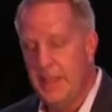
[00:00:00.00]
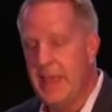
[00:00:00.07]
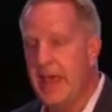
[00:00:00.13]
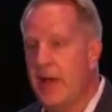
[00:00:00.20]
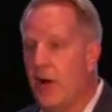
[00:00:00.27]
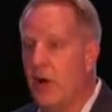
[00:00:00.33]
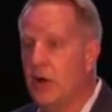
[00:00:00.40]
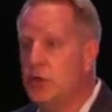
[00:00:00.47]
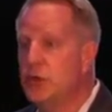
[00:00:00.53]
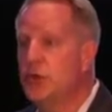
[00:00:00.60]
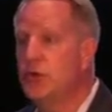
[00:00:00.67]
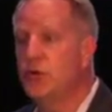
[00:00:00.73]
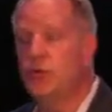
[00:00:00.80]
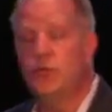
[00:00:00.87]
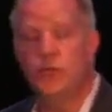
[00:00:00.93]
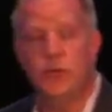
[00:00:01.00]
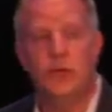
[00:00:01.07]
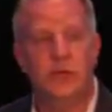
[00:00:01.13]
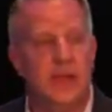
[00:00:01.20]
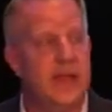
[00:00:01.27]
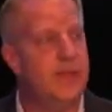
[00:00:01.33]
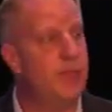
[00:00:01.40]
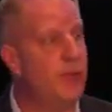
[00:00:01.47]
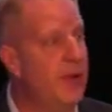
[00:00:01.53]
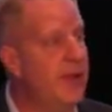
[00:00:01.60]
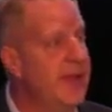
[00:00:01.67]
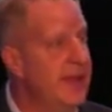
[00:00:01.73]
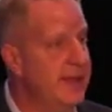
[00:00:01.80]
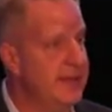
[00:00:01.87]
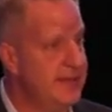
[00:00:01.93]
They are truly
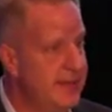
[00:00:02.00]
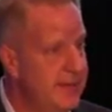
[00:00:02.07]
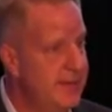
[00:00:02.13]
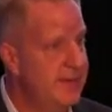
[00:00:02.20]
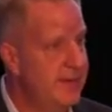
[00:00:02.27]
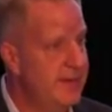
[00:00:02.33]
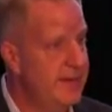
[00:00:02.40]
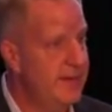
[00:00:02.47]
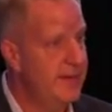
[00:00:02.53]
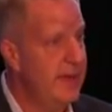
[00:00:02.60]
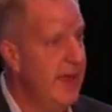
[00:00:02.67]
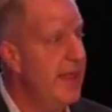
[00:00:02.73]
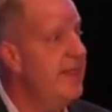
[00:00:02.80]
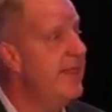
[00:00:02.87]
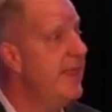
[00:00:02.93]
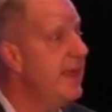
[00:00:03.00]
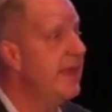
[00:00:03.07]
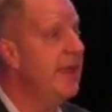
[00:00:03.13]
brilliant. And